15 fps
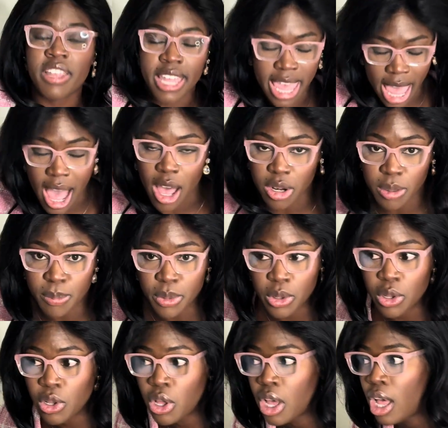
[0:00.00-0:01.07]

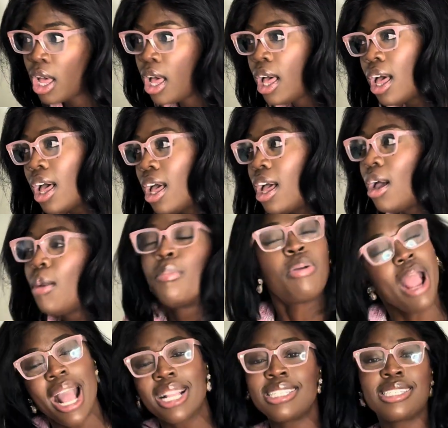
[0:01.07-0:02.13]
accountable.
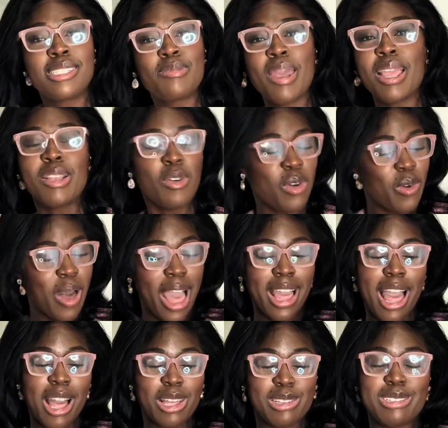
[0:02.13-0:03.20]
Practice makes, I
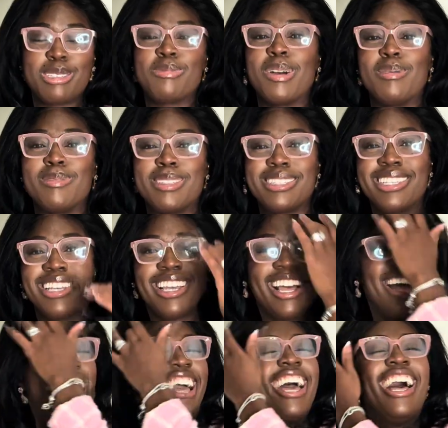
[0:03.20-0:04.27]
got goosebumps.
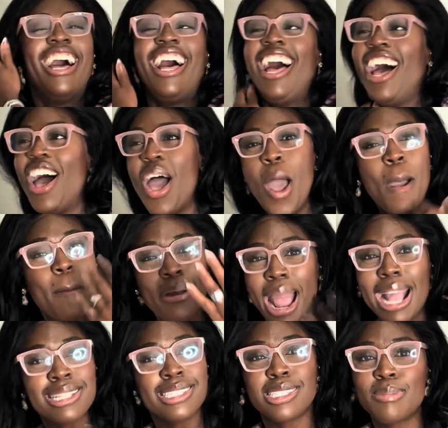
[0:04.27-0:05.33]

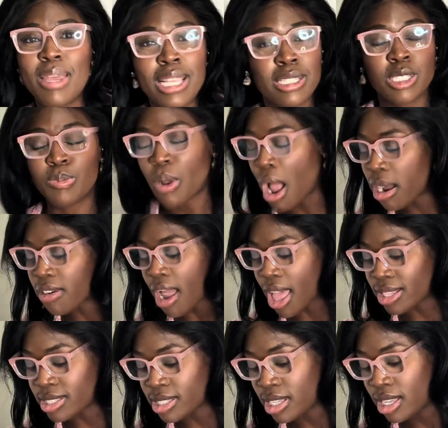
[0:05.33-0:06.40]
Practice makes
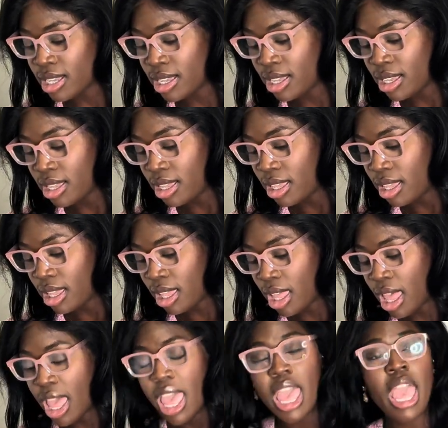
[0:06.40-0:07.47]
progress.
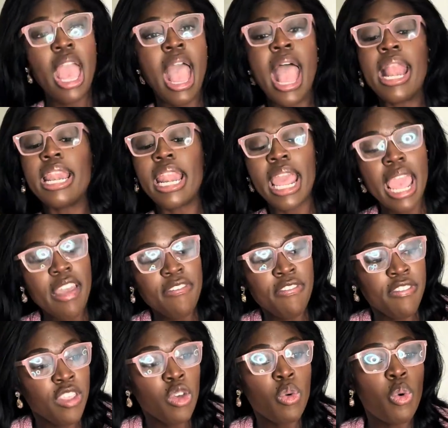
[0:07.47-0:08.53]
And if
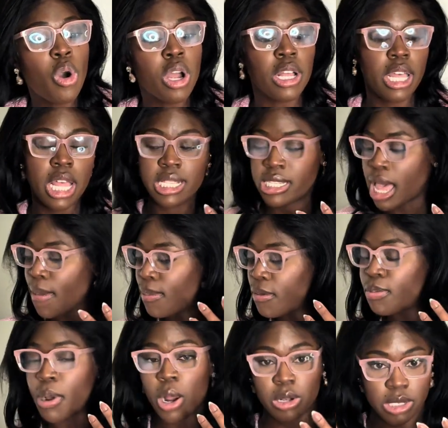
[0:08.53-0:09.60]
you are a type
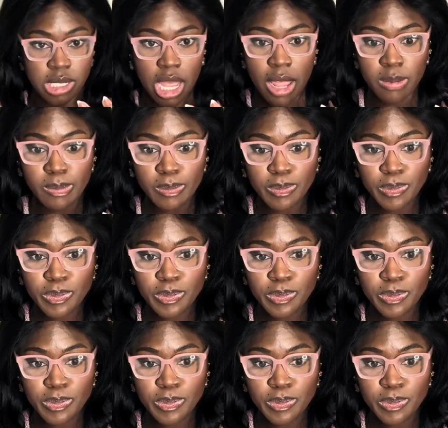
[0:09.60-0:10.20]
of person,